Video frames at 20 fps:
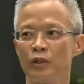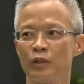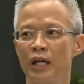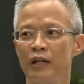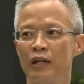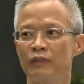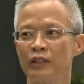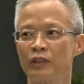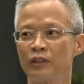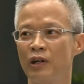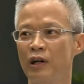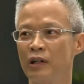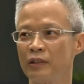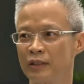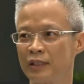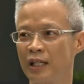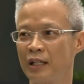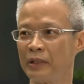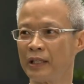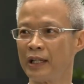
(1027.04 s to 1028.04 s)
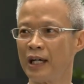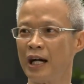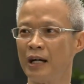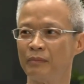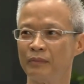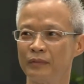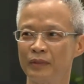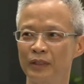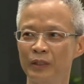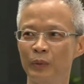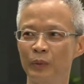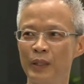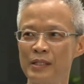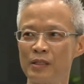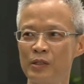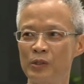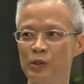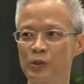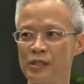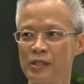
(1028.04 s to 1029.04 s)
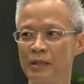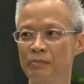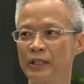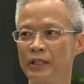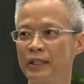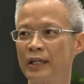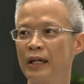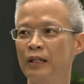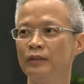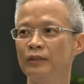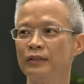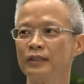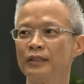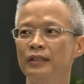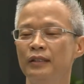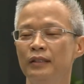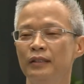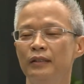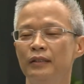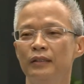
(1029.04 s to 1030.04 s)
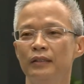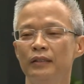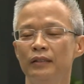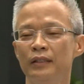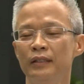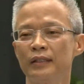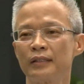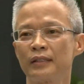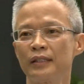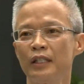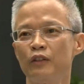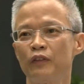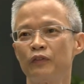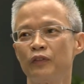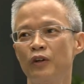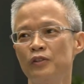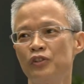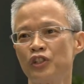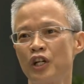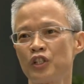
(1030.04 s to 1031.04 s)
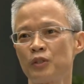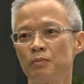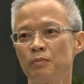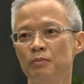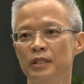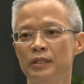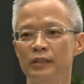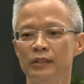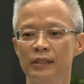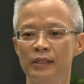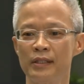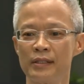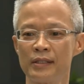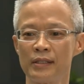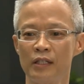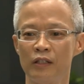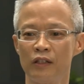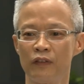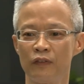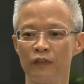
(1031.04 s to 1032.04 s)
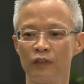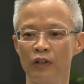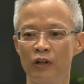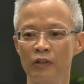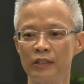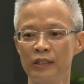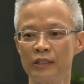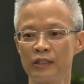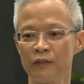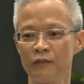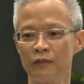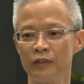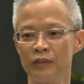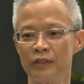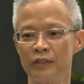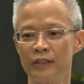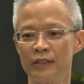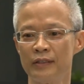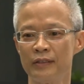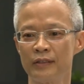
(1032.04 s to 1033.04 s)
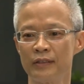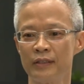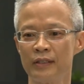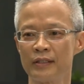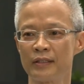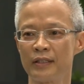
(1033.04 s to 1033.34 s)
to have a thought coming up, you want to do something else. In a state of non-judgment, in a state of non-interference, in